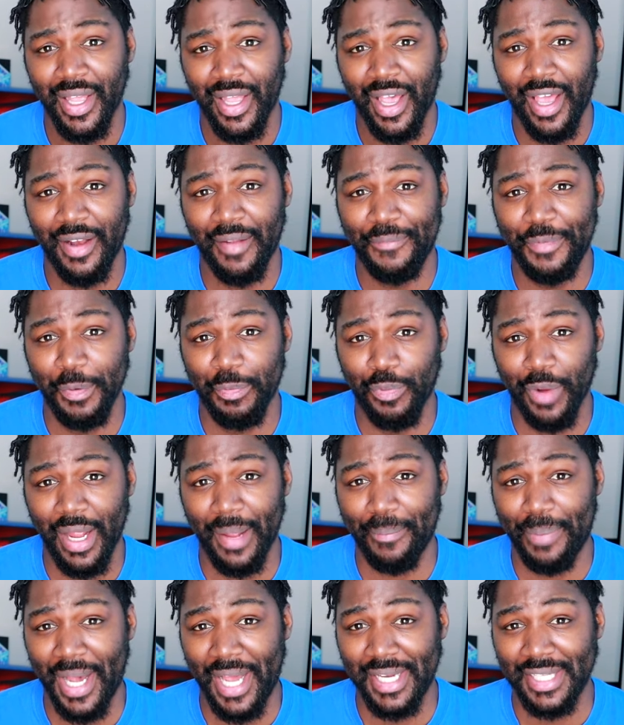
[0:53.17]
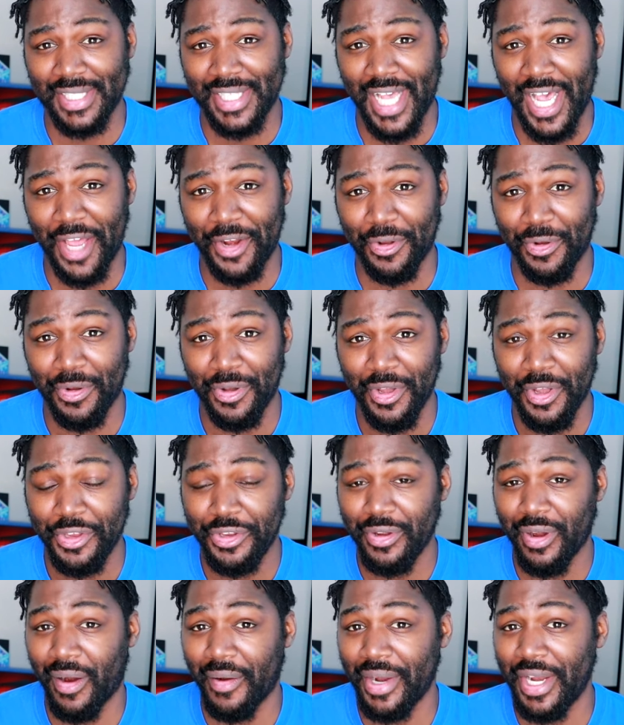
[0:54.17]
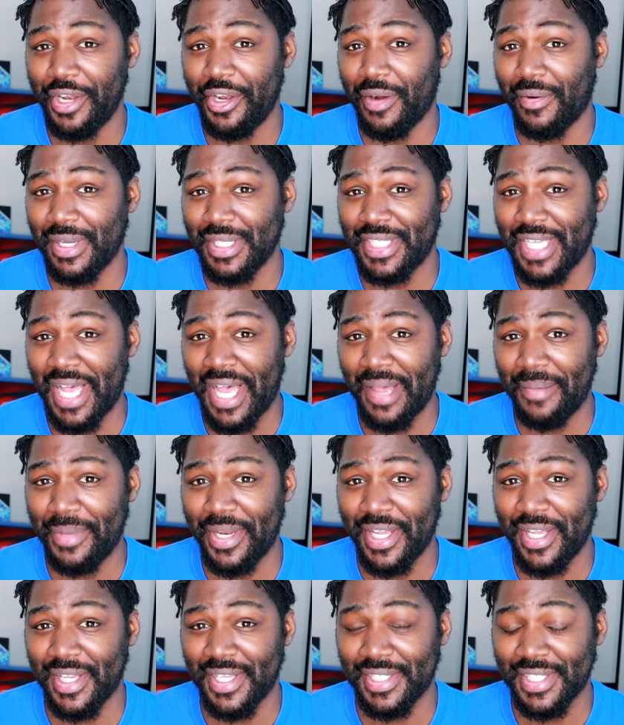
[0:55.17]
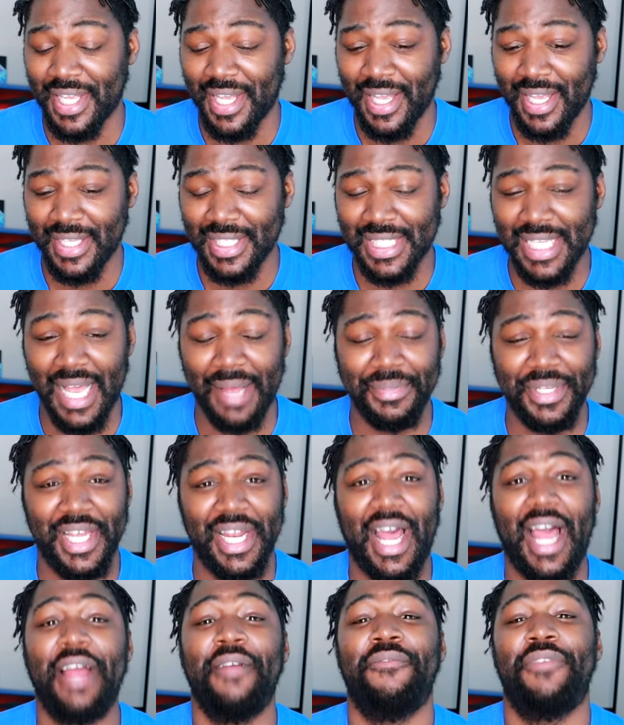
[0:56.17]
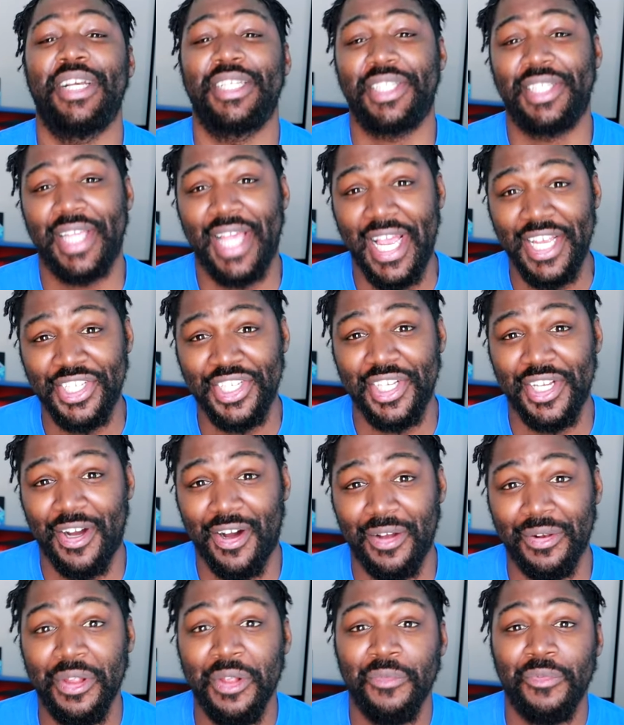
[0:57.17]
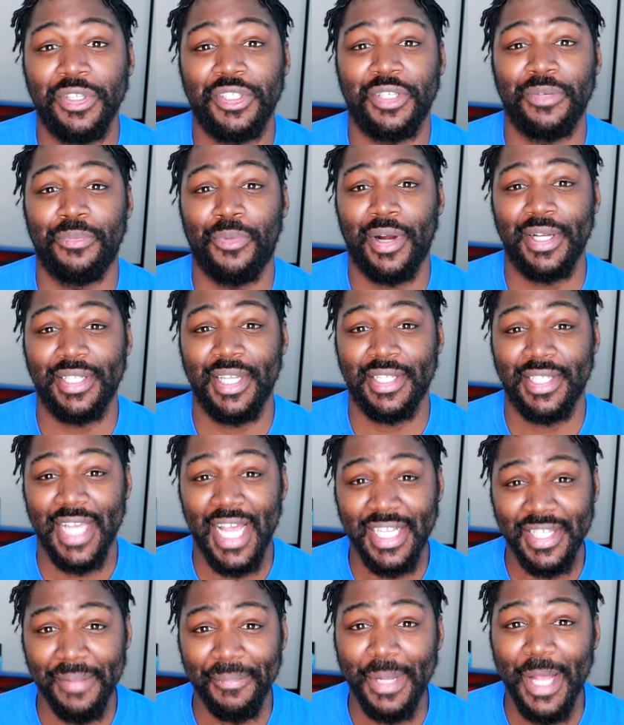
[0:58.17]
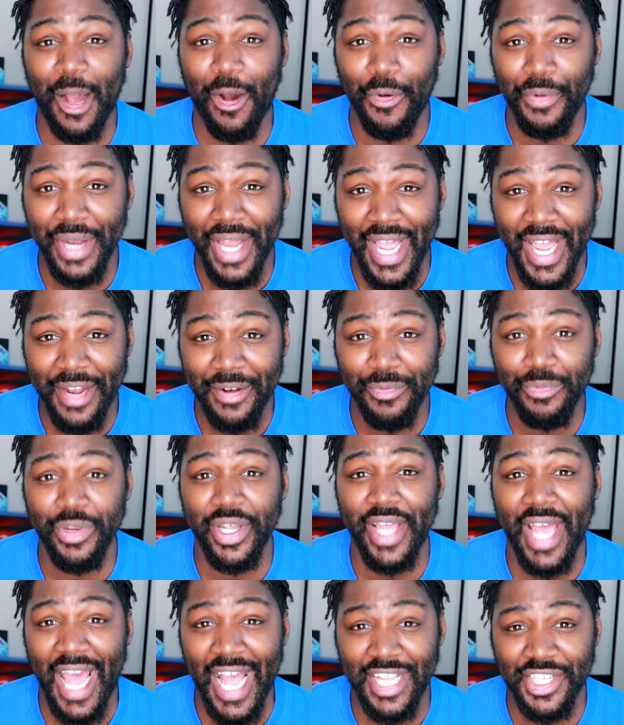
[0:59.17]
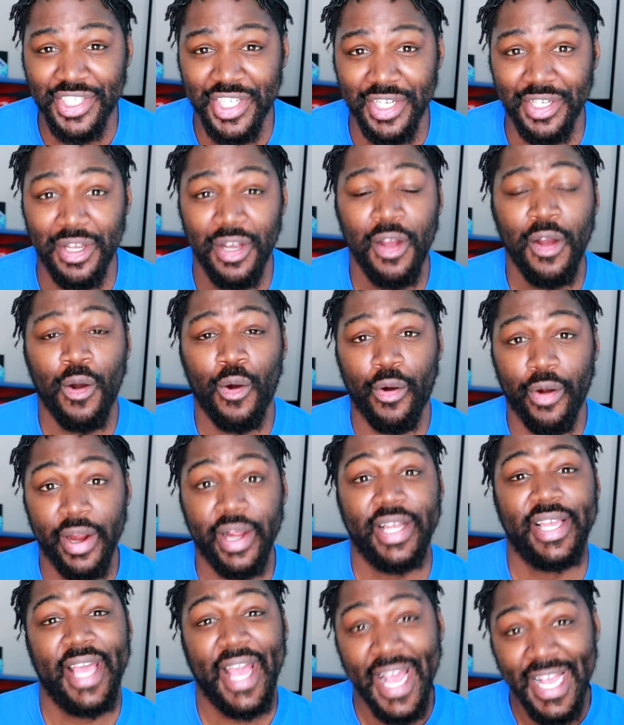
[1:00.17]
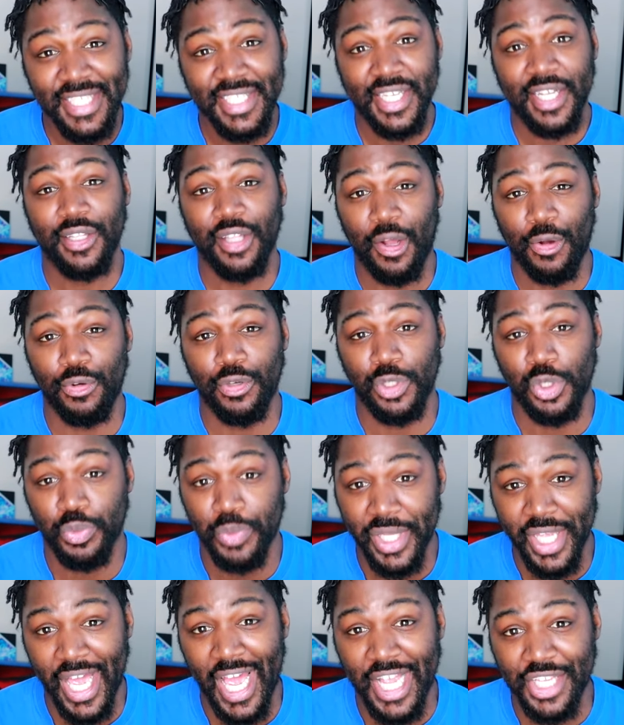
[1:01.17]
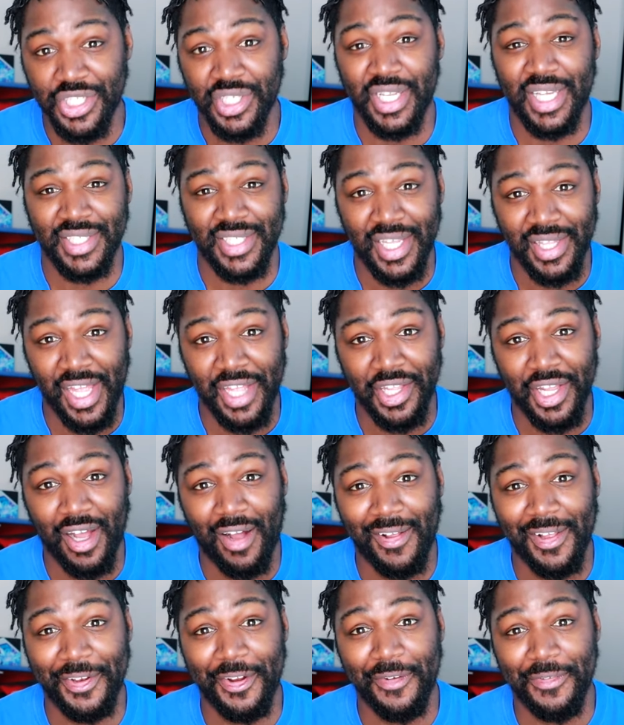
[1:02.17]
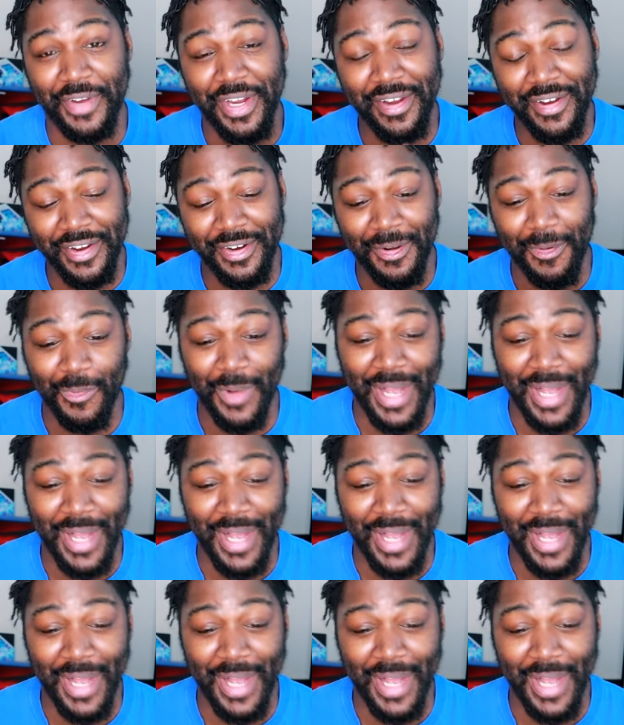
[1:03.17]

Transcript: And if you read by the title, you already know what time it is. It's time to get our investigation on with some more Detective Conan reaction, or case closed reaction as they like to call it over here in the